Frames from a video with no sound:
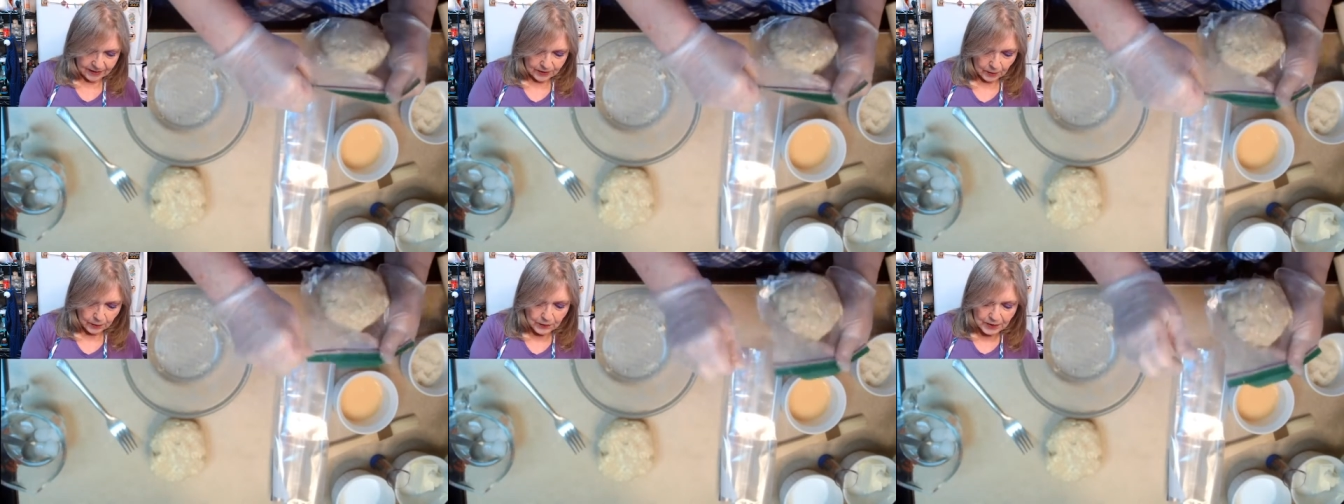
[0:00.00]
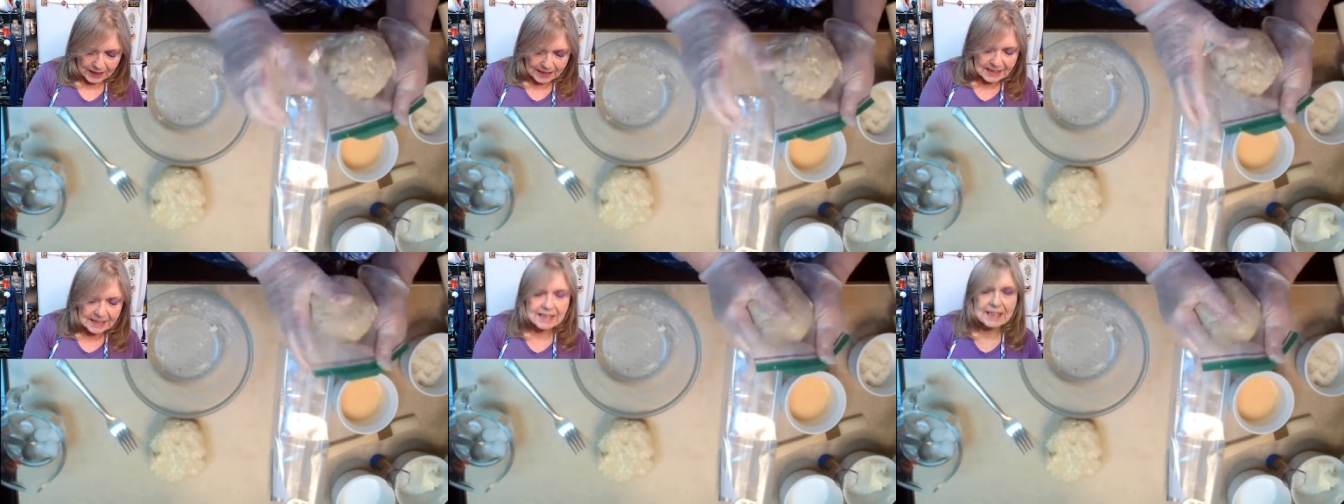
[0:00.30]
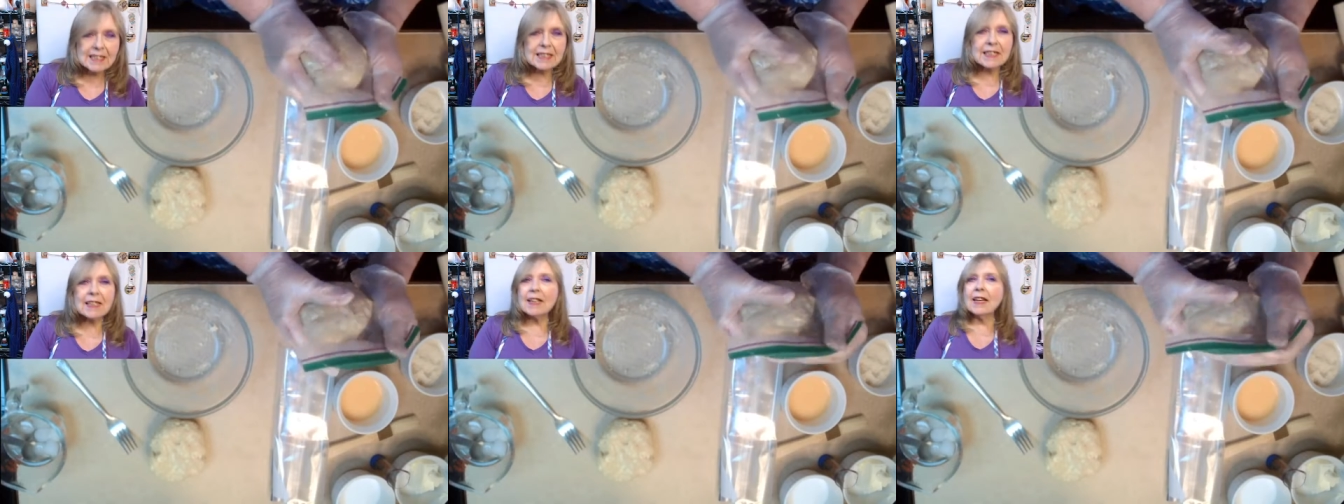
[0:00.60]
So
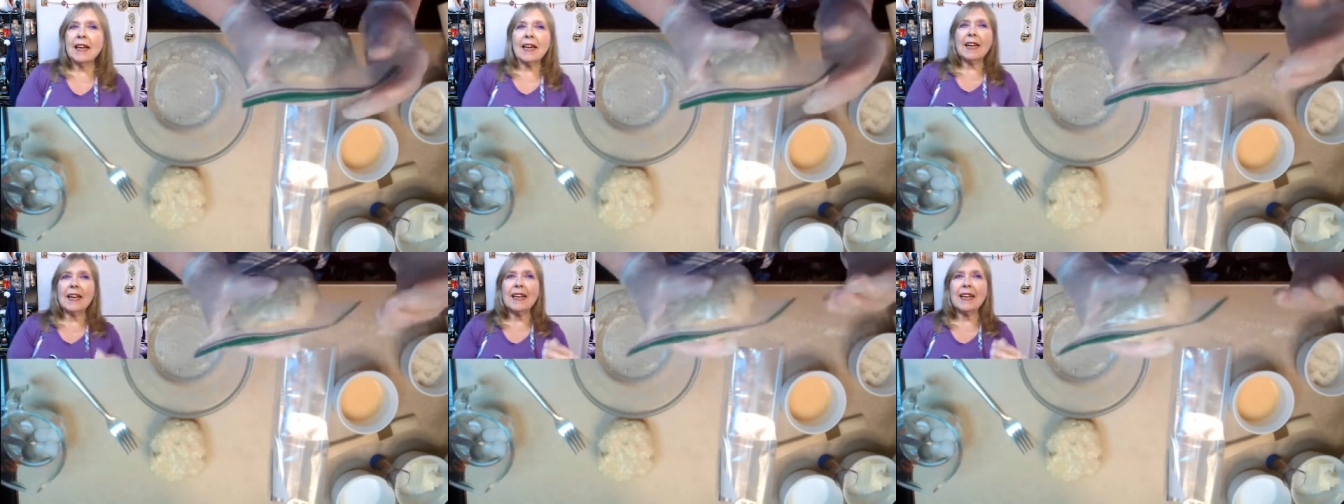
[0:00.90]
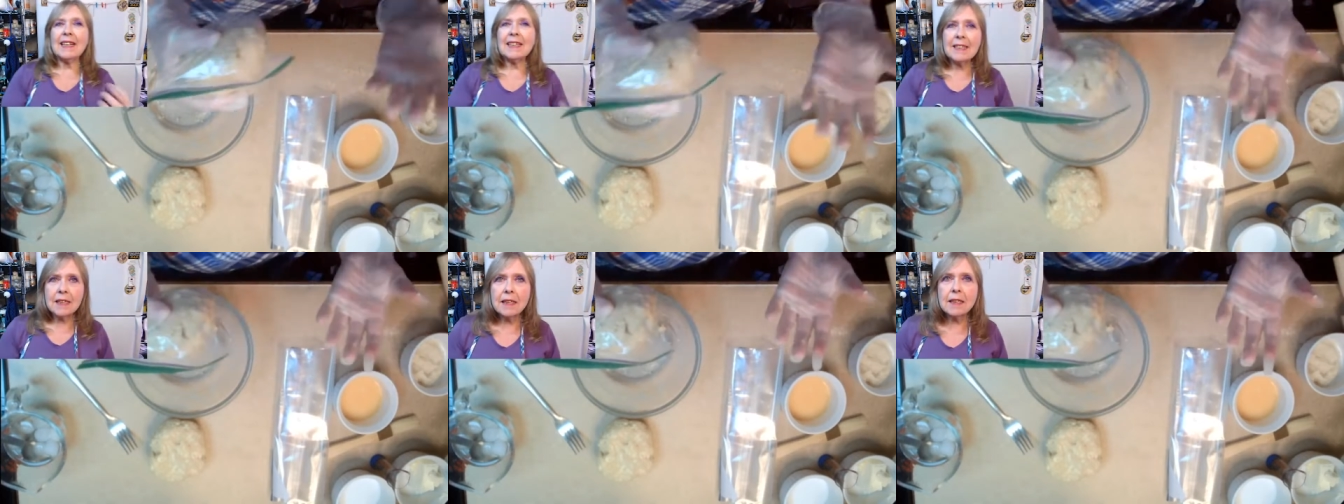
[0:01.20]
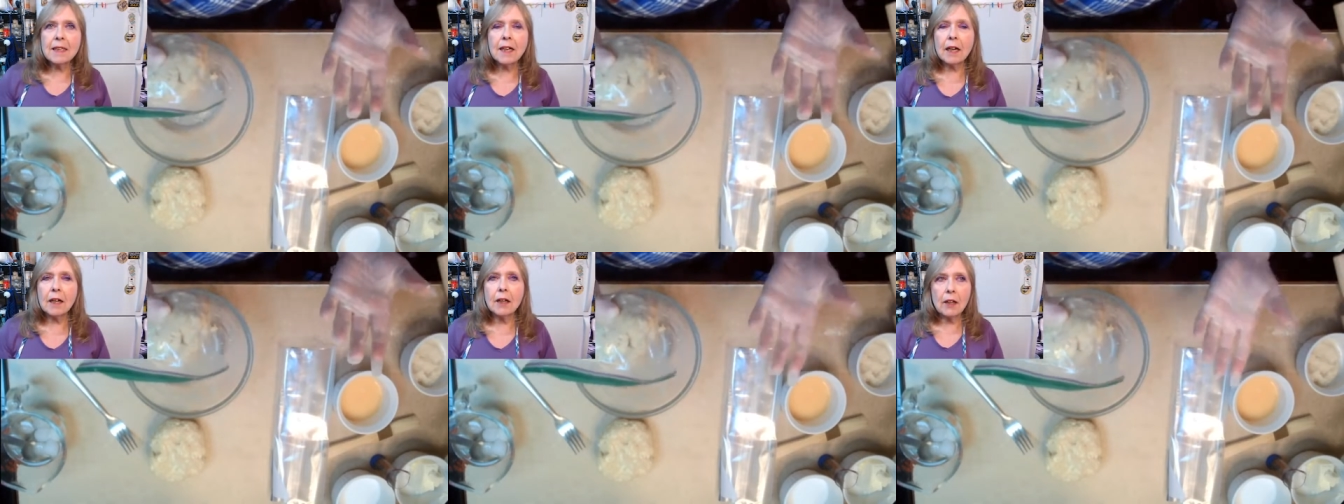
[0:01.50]
this
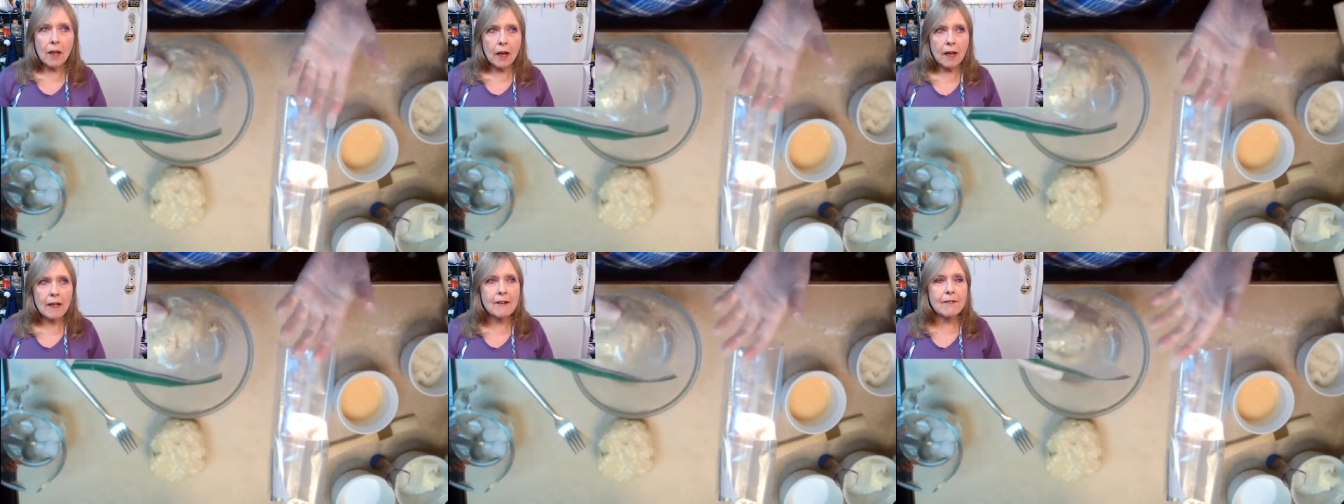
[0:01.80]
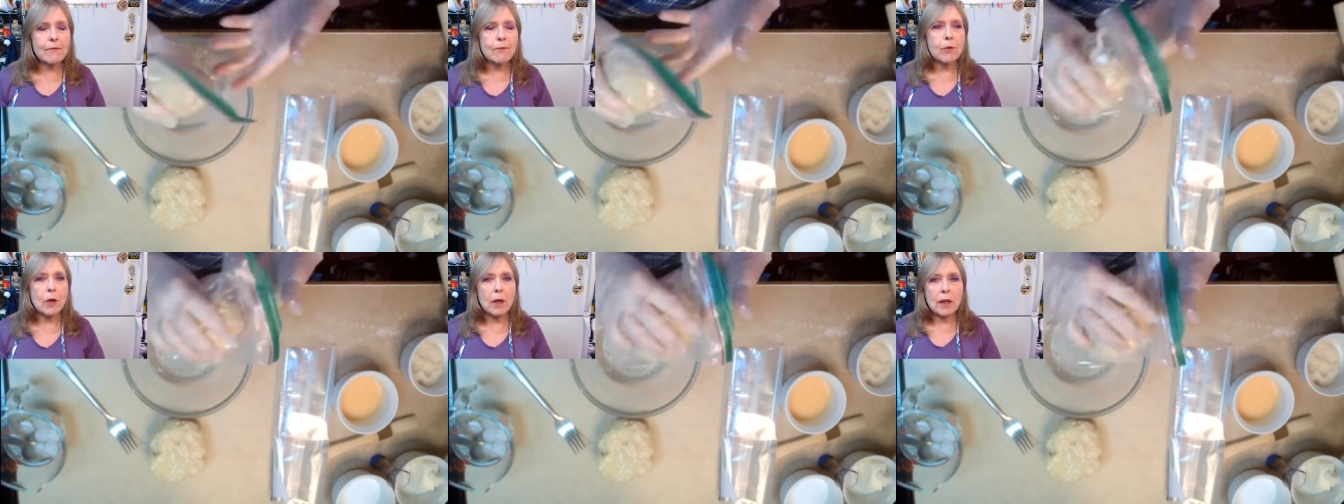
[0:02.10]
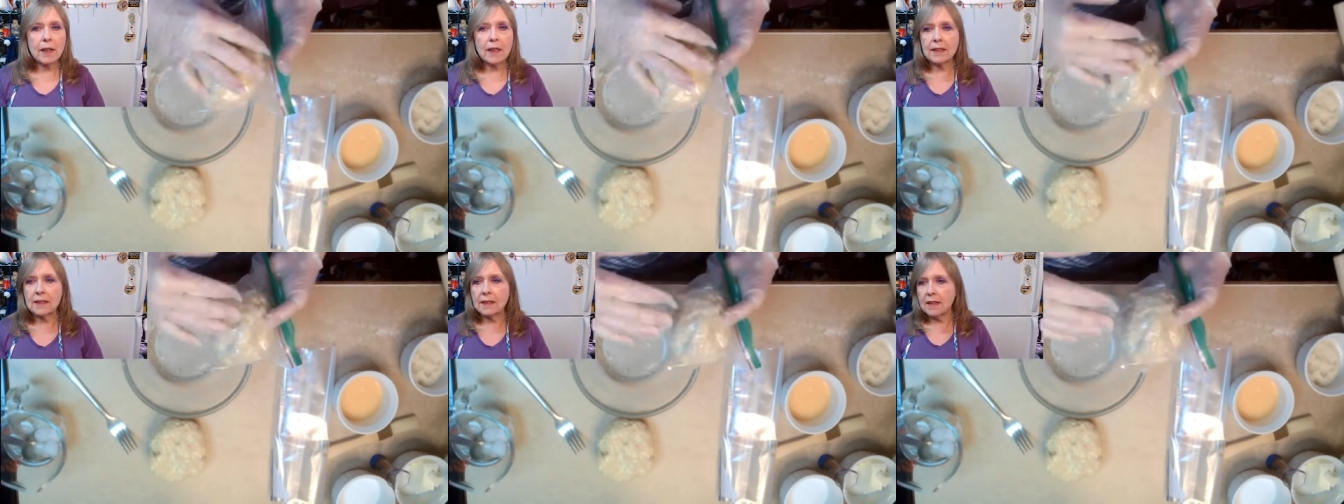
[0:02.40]
isn't a lot of
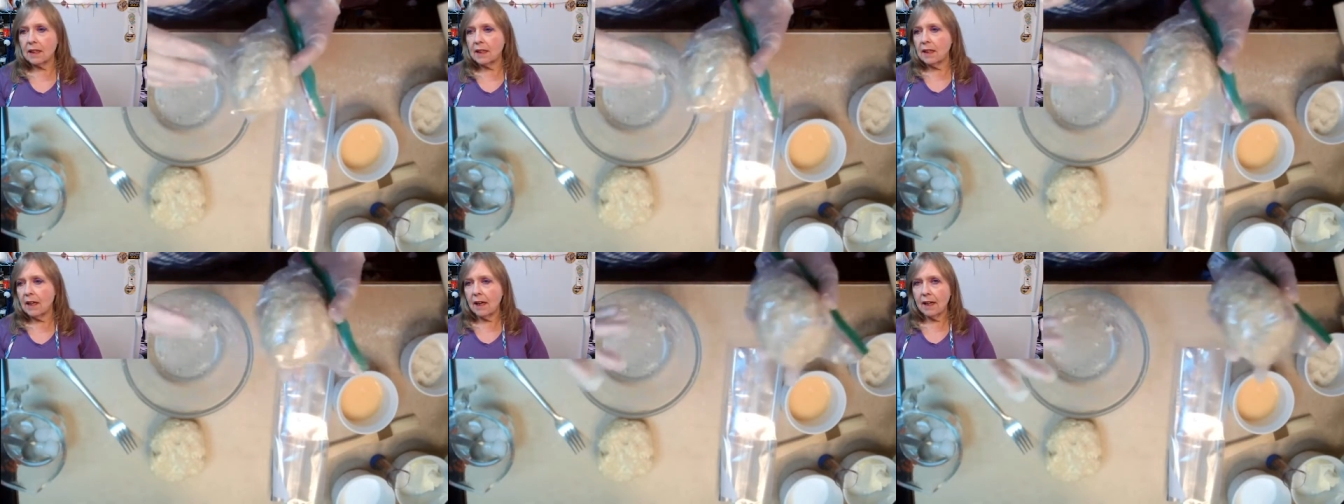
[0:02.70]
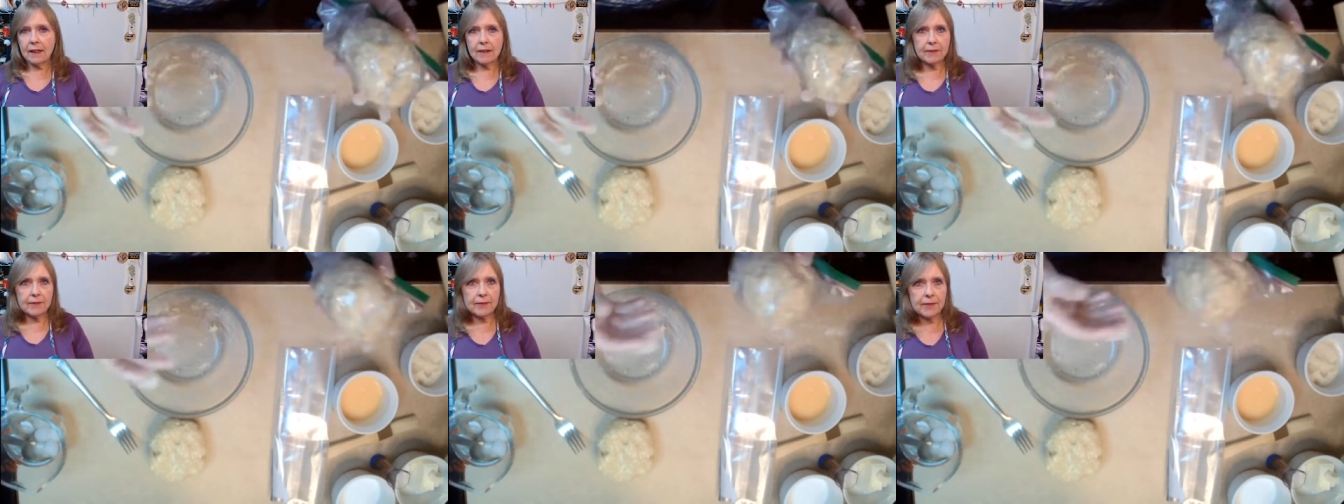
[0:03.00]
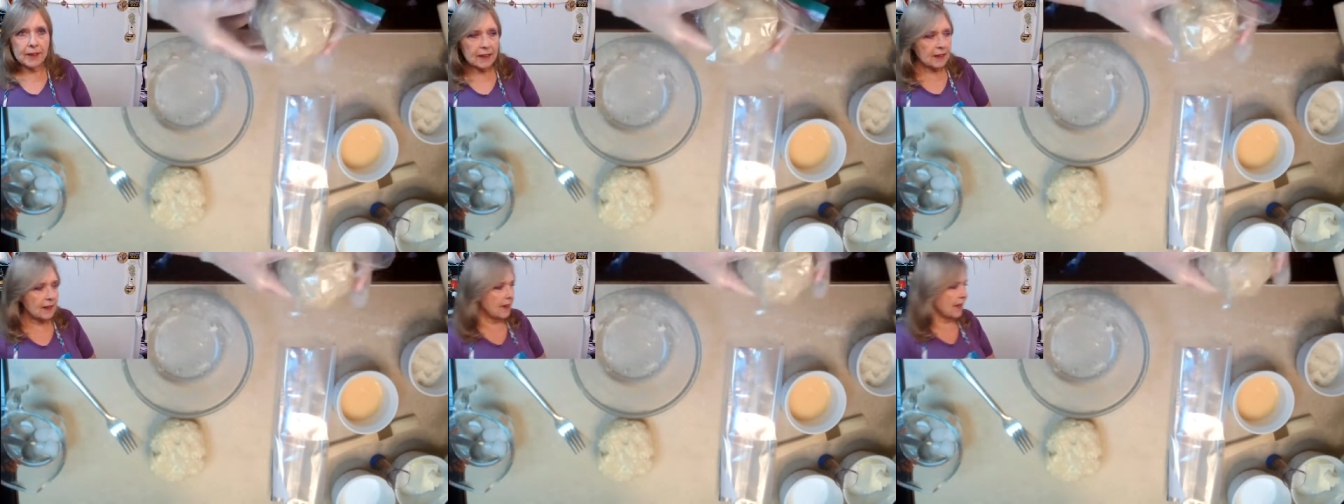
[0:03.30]
work. It's a lot
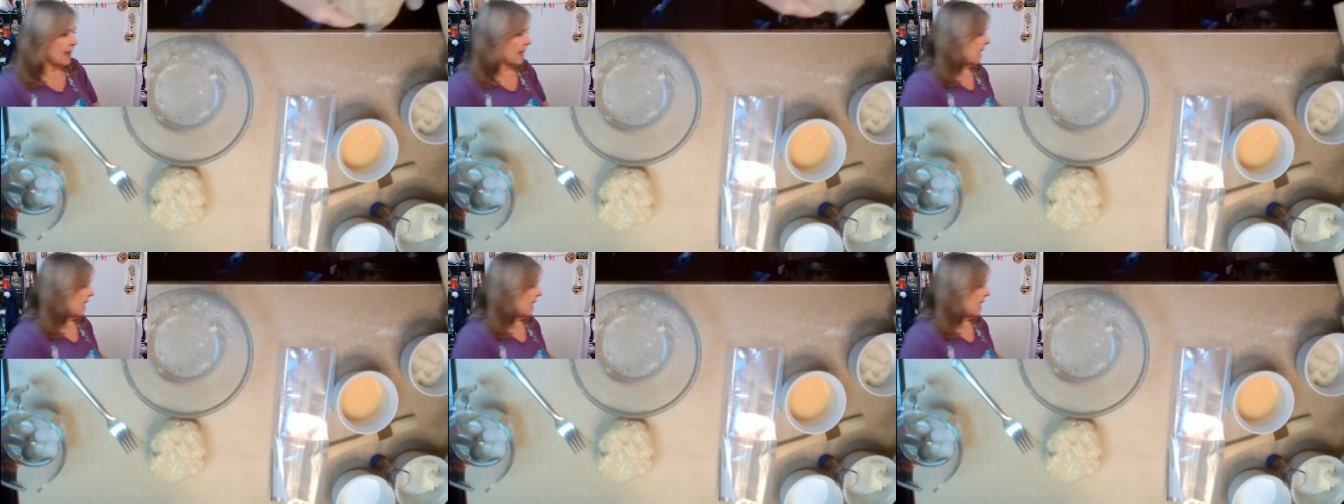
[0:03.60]
of